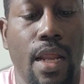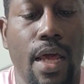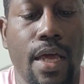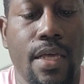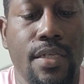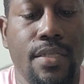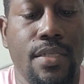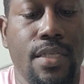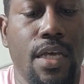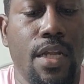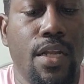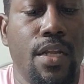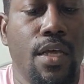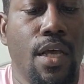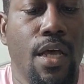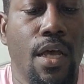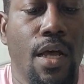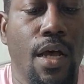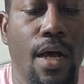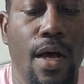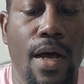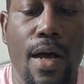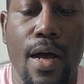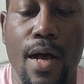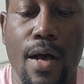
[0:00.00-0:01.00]
like I said,
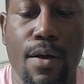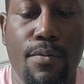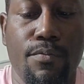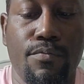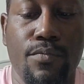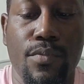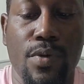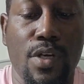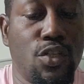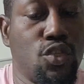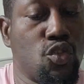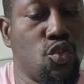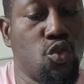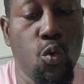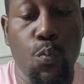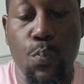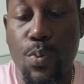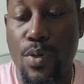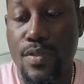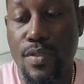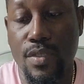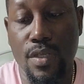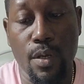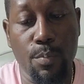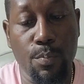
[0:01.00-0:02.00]
it's
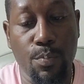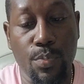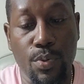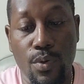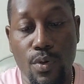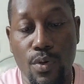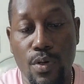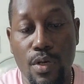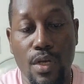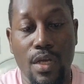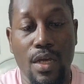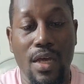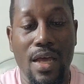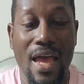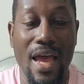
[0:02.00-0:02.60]
super simple,